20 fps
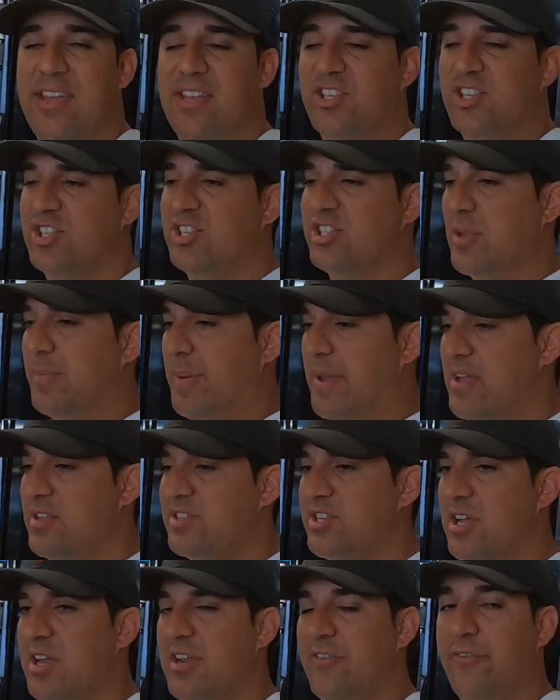It just
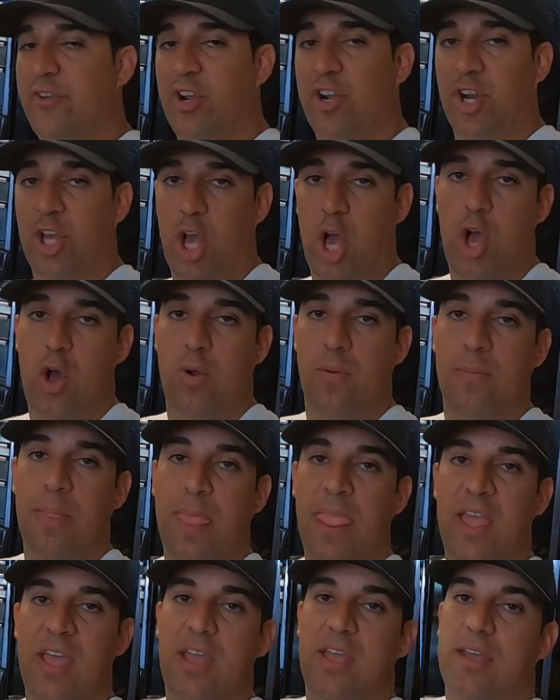depends on if you're gonna go,
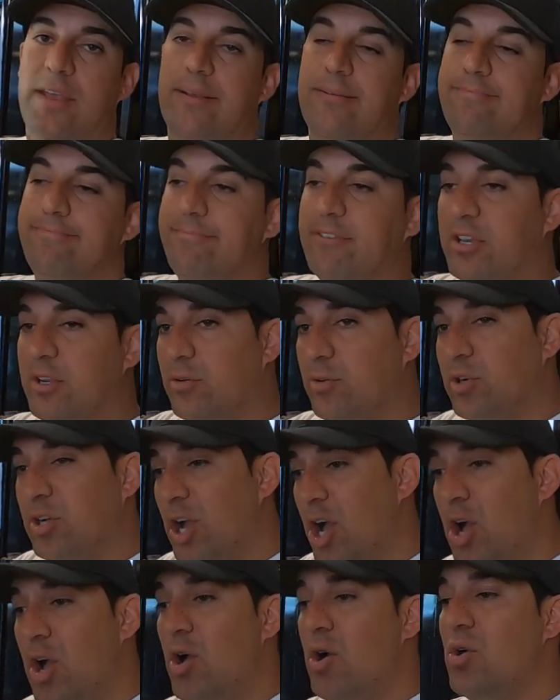you know,
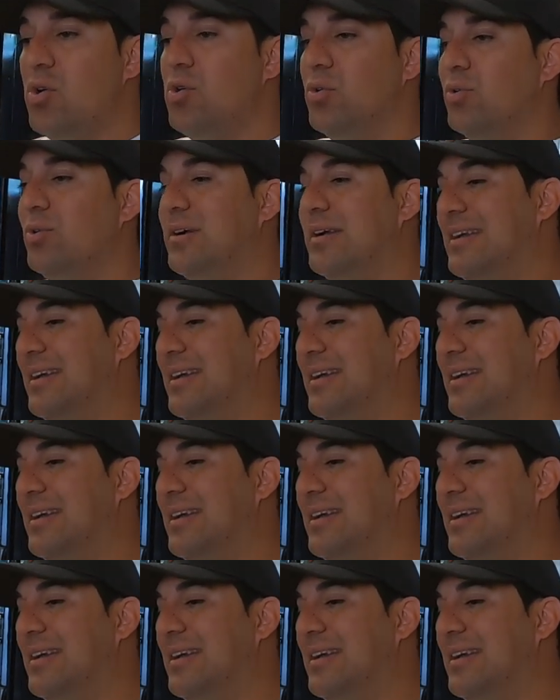go,